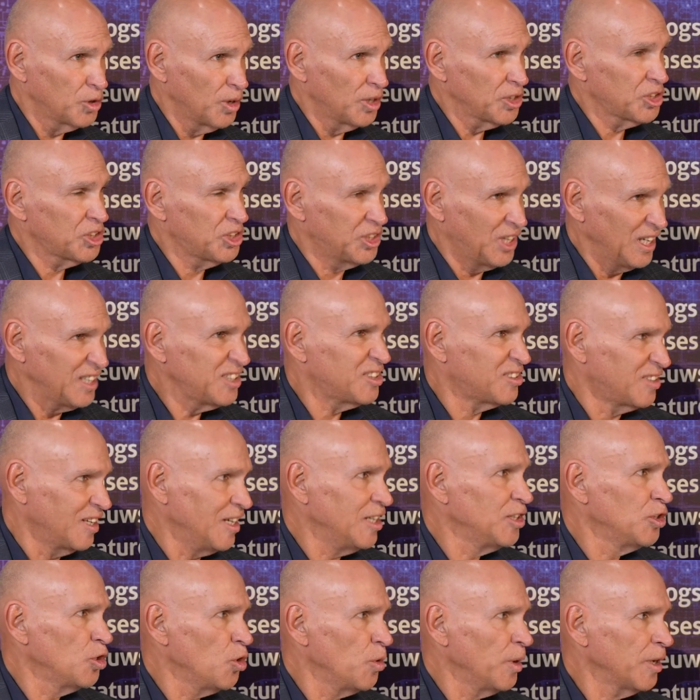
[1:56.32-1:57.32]

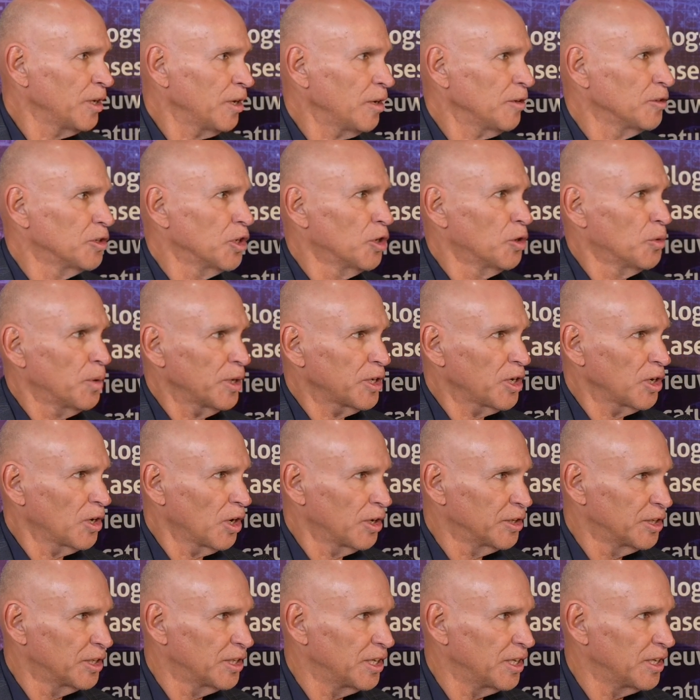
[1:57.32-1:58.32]
16 doing it? You're working
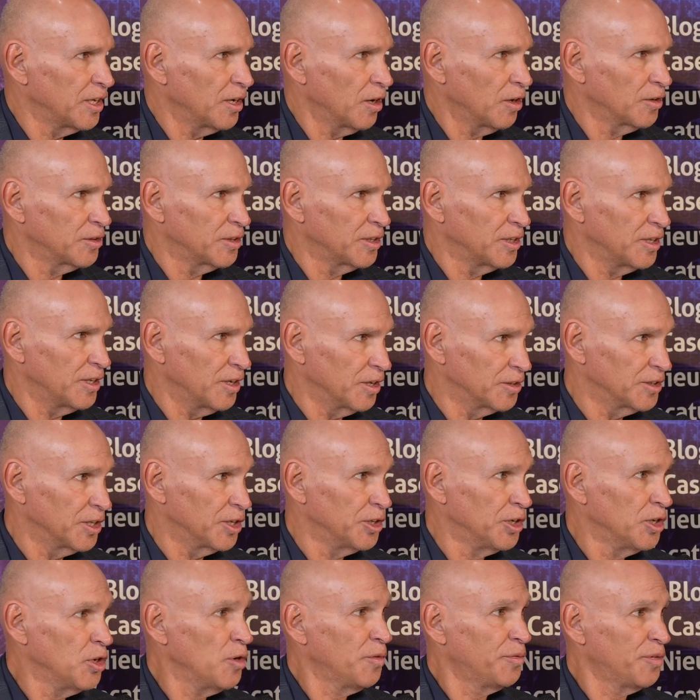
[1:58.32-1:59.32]
on the
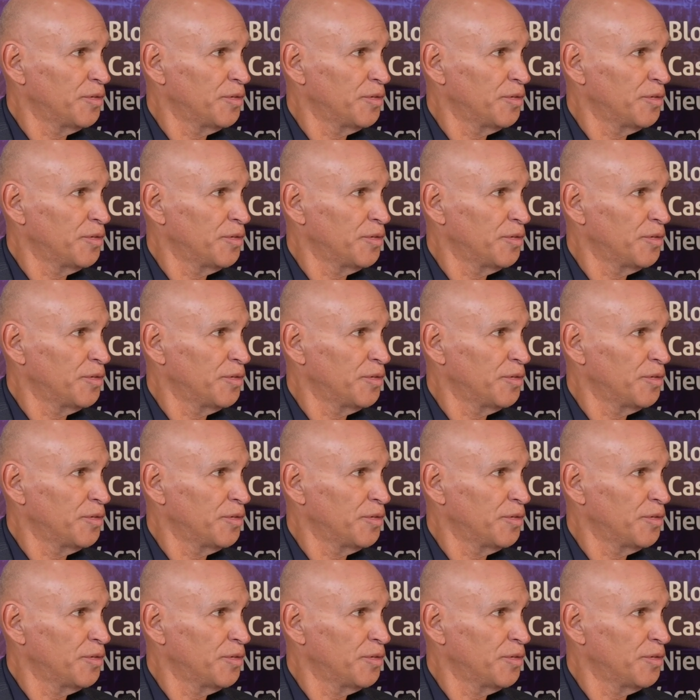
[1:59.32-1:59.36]
new